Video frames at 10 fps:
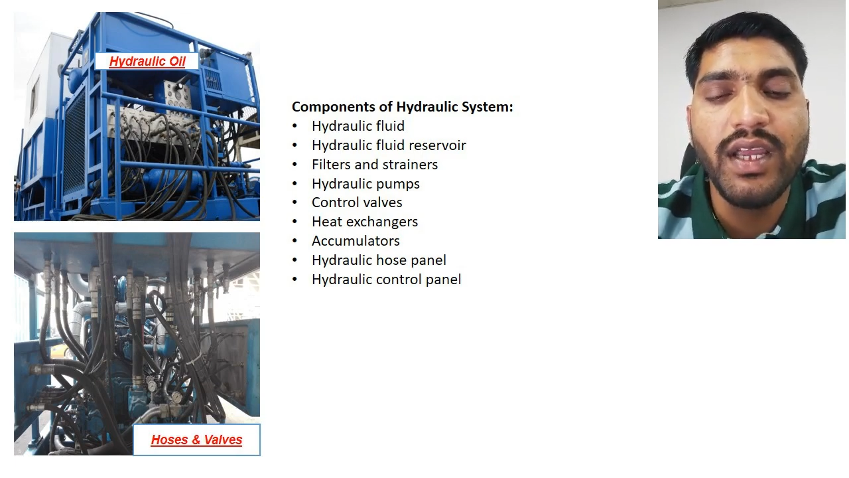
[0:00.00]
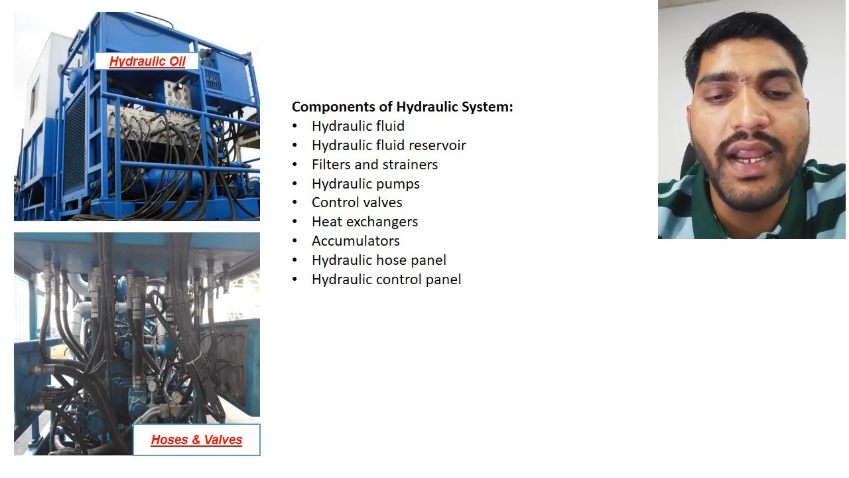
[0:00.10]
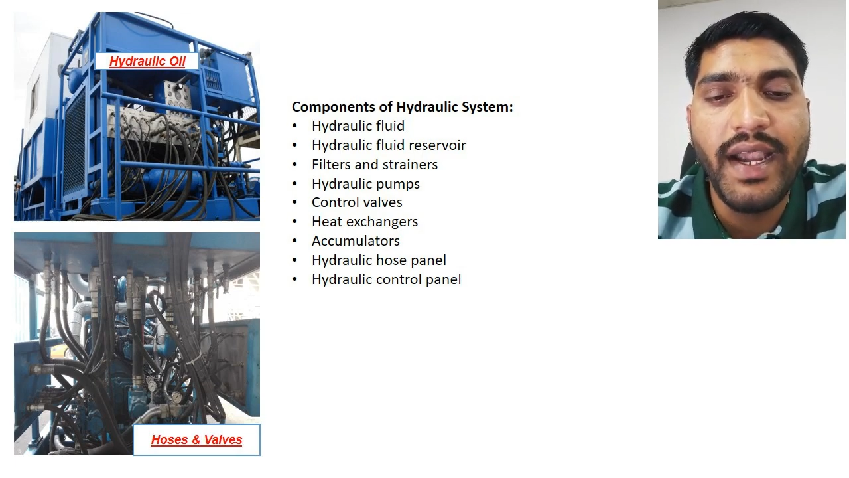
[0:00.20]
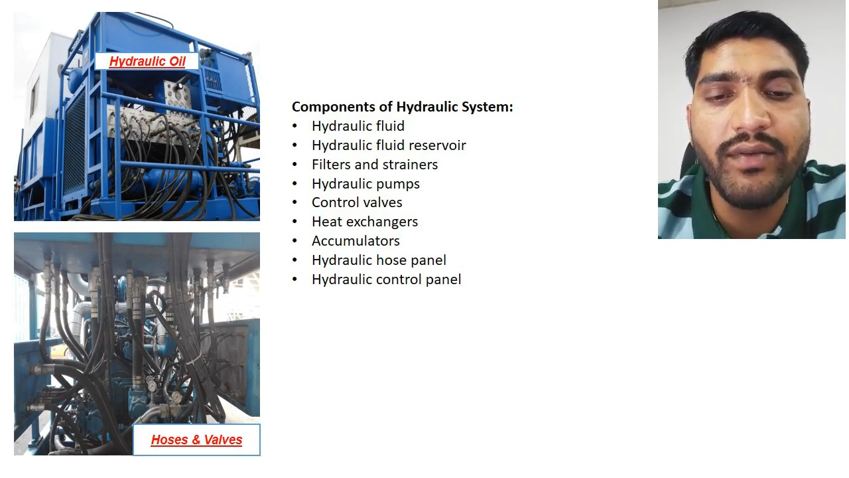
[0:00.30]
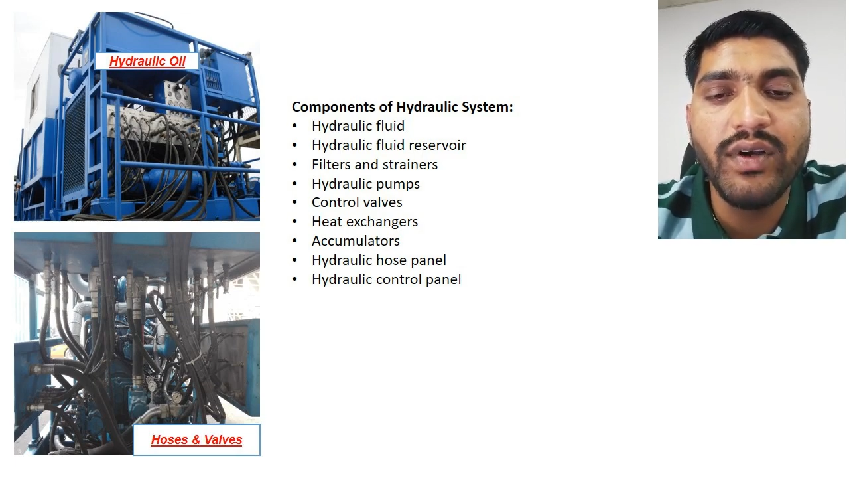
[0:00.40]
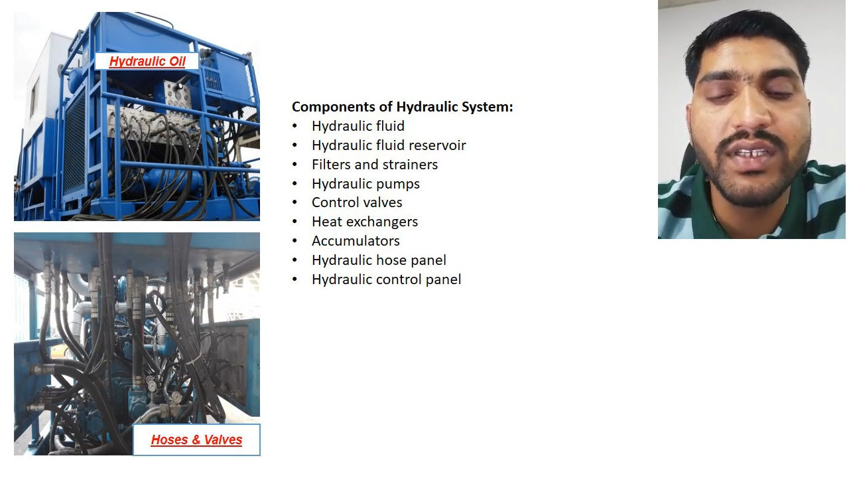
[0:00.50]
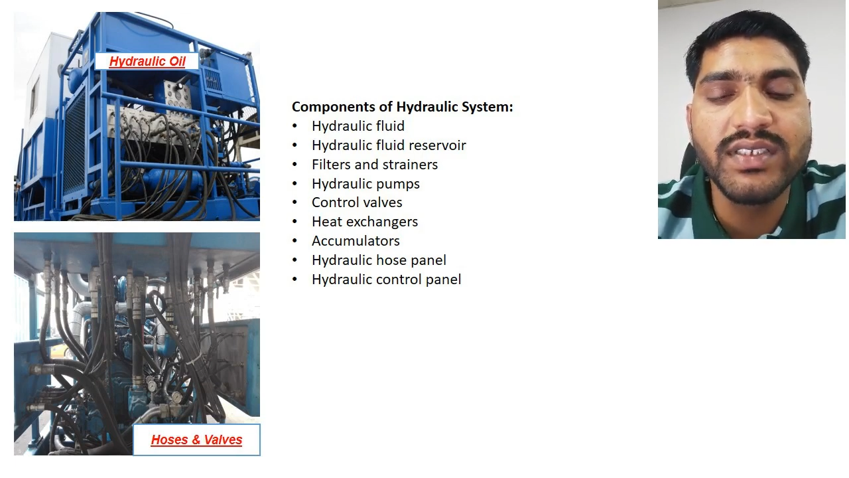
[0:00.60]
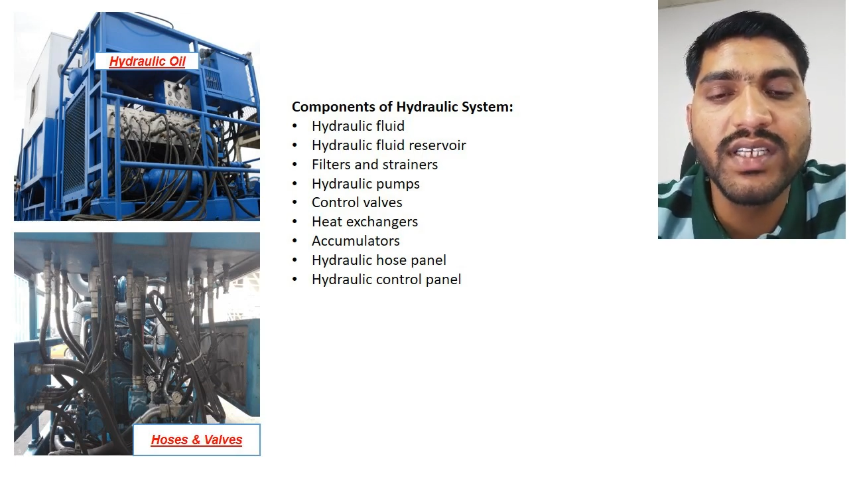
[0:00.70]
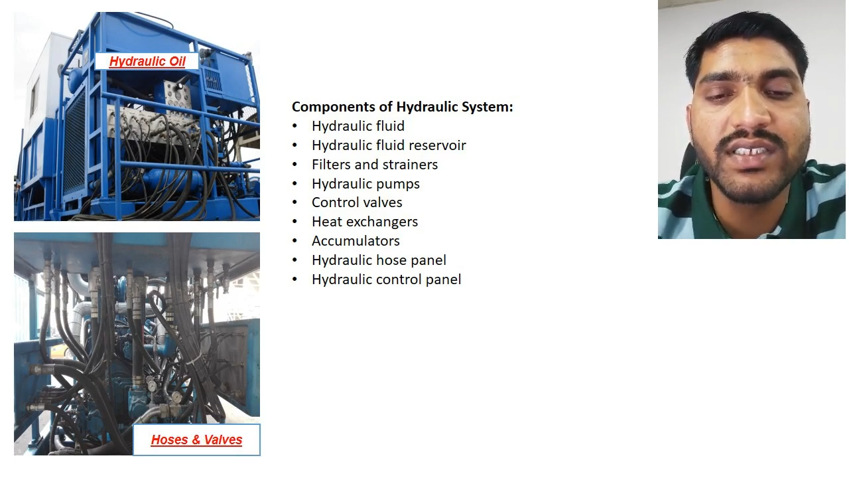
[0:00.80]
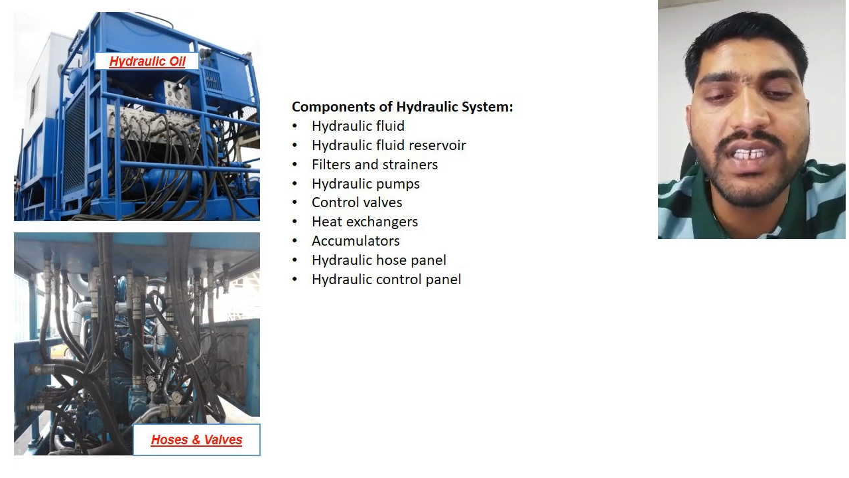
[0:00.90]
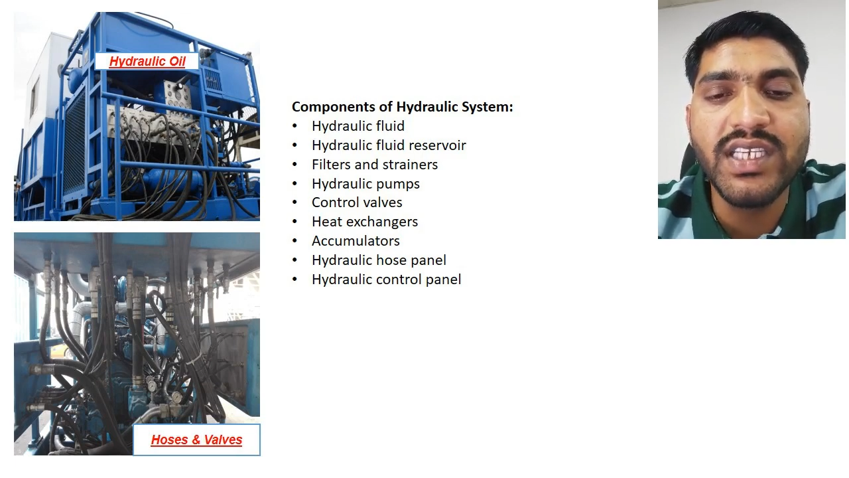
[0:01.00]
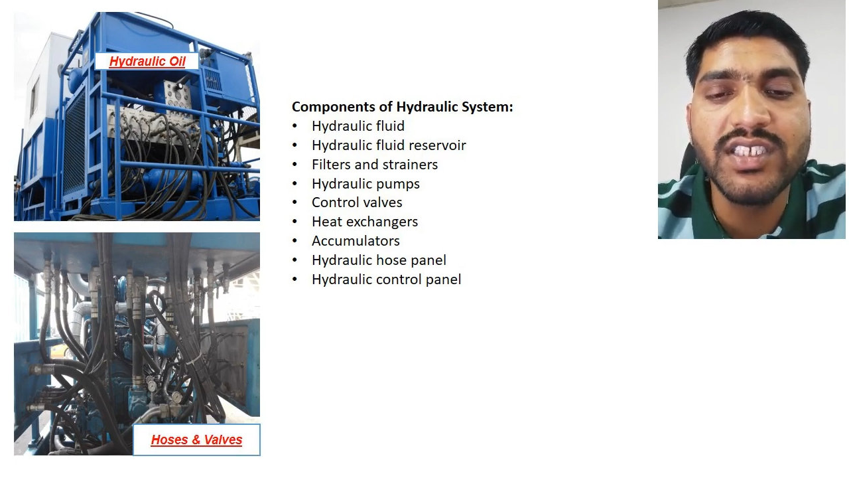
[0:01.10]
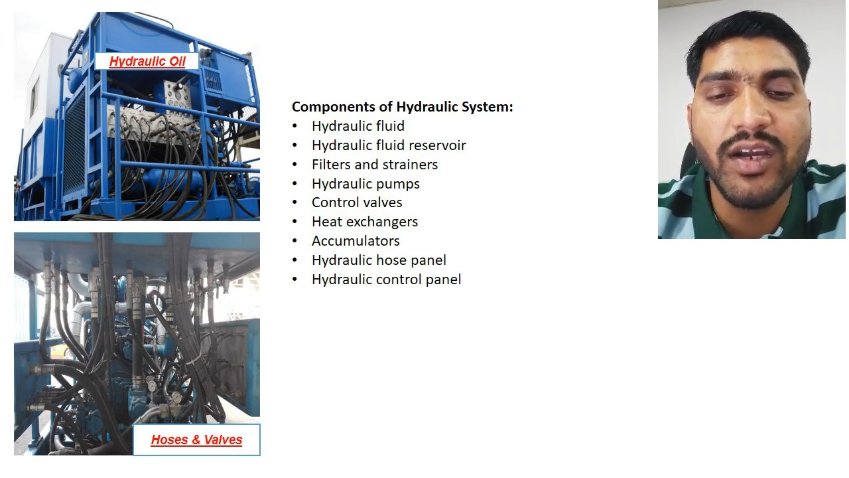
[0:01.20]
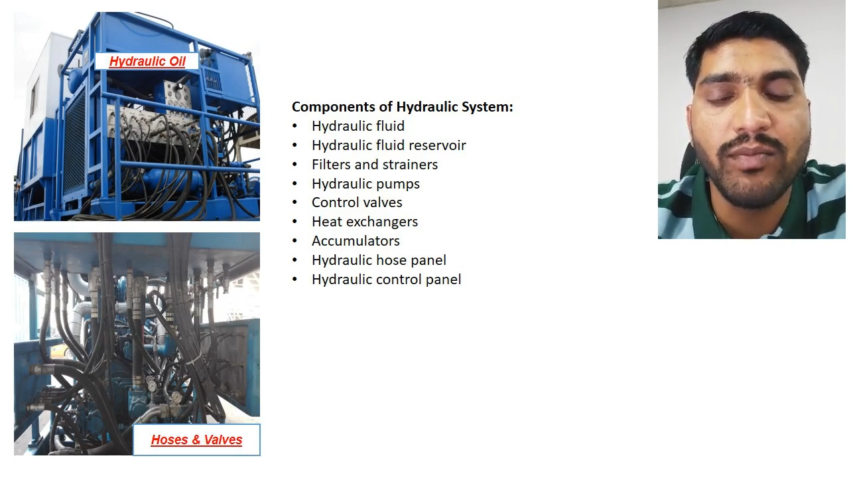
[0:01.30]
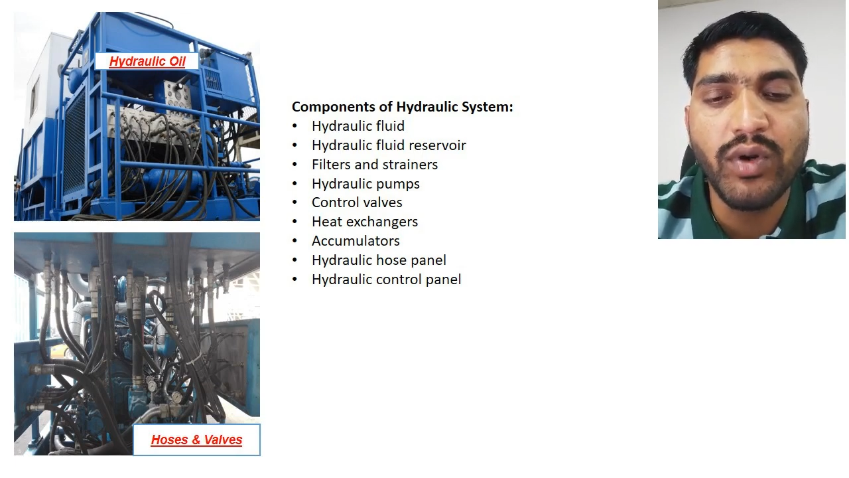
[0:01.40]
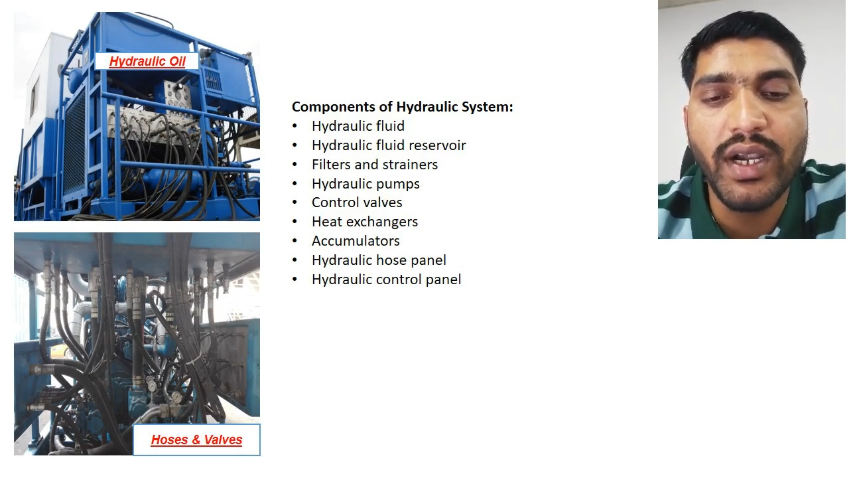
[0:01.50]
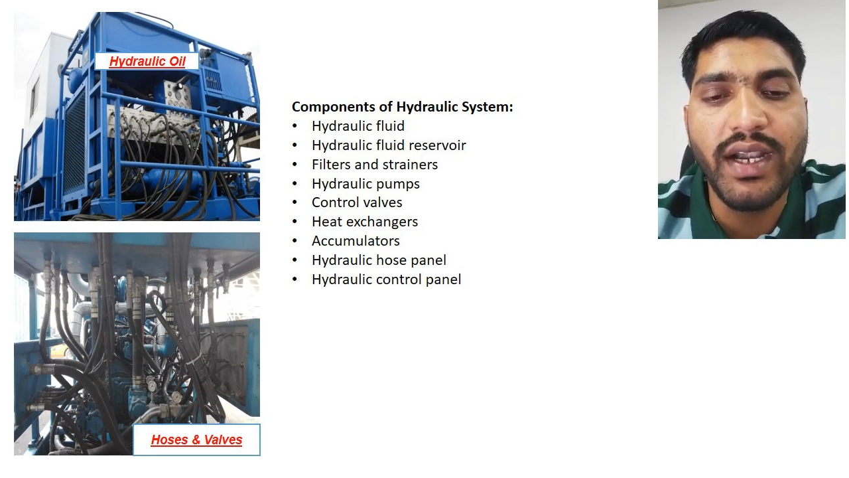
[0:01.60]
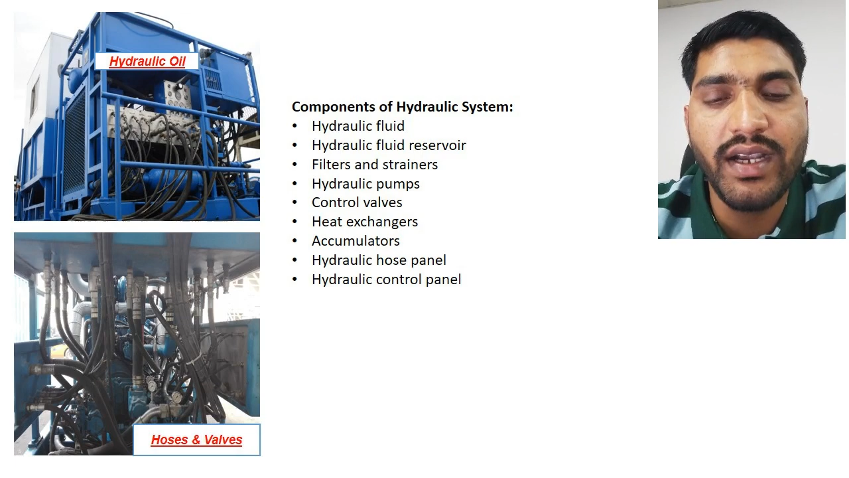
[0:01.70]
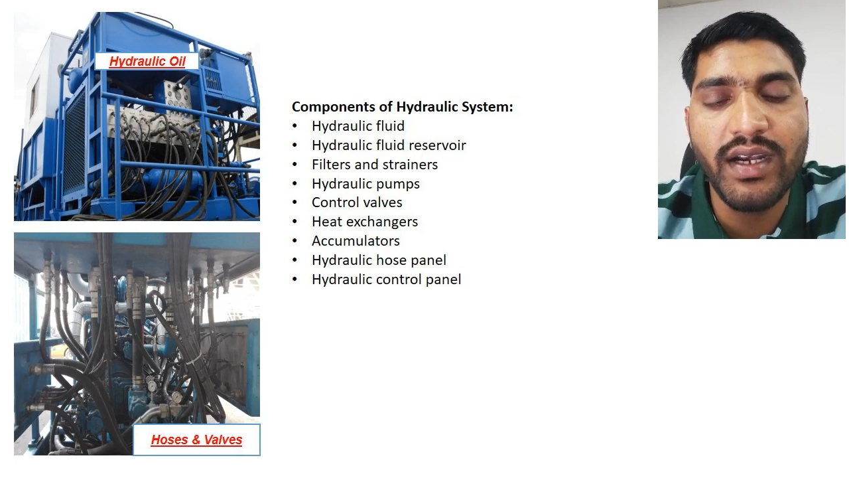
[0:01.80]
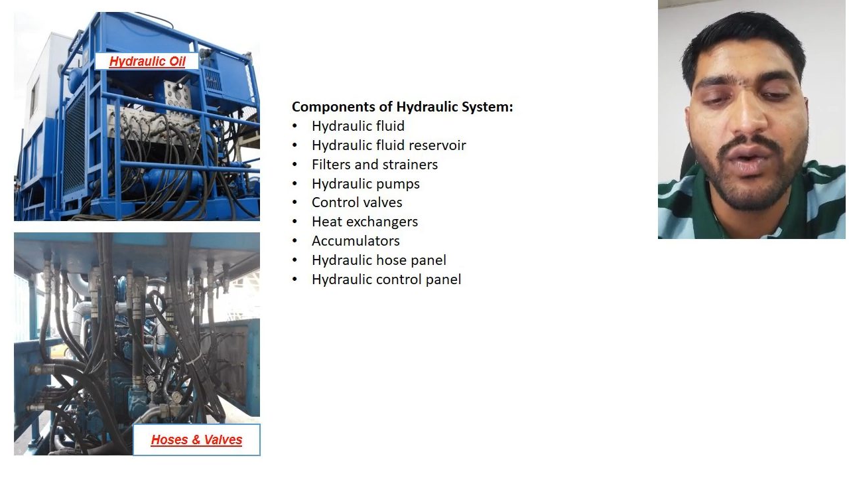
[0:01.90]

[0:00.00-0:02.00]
and we will discuss each component